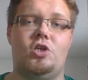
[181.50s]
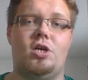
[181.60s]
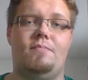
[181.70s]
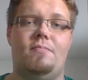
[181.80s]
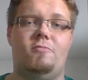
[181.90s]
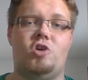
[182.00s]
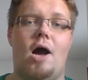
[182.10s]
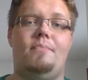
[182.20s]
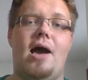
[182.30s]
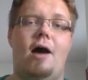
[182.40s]

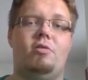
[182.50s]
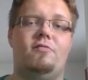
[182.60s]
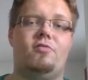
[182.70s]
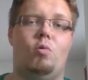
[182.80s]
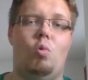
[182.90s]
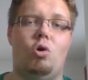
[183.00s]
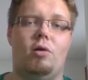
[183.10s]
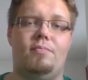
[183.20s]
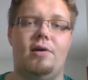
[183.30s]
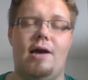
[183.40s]
drop out of the
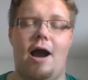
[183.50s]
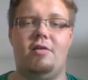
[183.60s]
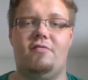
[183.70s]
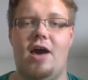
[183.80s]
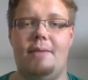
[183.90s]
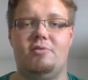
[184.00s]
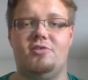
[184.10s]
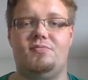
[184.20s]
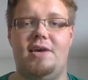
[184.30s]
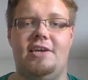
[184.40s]
warp, out of
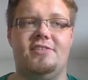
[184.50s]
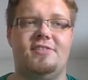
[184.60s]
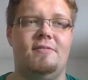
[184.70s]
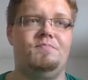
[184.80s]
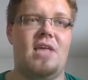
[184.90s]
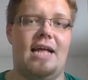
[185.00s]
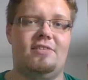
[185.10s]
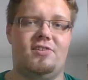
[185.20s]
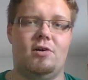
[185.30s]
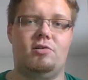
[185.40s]
hyperspace, and
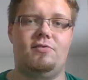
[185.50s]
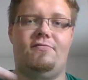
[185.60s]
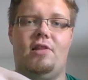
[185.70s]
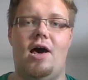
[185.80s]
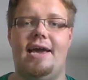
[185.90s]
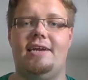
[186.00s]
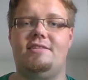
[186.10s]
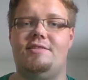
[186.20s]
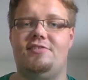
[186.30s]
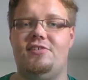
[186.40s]
start to fly
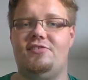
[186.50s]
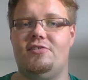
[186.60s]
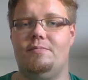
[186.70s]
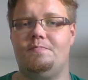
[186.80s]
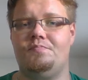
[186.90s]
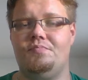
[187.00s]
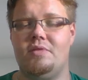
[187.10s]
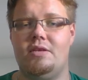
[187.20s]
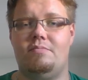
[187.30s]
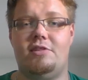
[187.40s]
into the system.
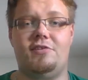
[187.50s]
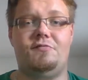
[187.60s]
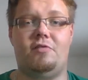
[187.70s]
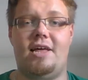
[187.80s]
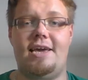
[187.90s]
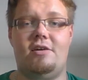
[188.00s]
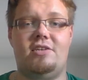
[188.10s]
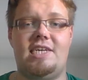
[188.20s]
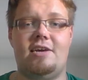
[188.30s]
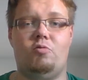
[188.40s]
But this flight
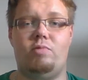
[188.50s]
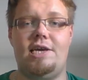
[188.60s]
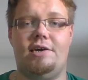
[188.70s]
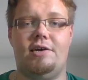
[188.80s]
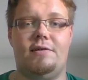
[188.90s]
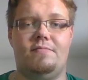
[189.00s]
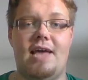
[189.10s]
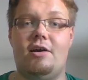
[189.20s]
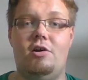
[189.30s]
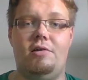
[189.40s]
could take a week.
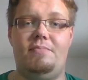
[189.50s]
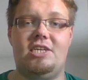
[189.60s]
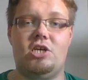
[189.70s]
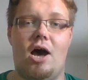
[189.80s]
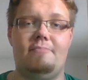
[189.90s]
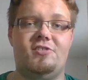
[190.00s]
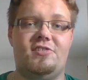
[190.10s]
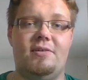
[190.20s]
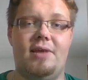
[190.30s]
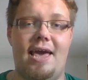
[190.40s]
That could be time to
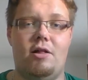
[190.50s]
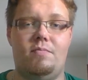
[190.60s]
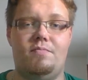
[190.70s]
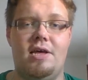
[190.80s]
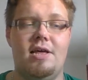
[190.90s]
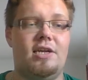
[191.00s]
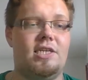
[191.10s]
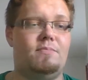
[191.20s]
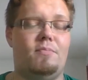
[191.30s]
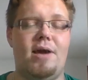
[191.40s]
summon help,
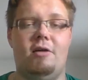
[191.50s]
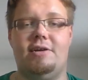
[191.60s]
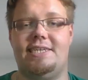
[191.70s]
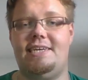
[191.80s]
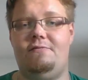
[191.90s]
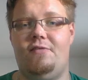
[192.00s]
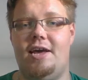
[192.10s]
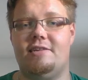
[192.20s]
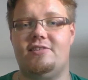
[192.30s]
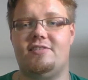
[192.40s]
to prepare a
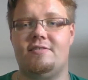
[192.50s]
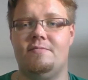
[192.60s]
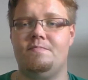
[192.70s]
defense.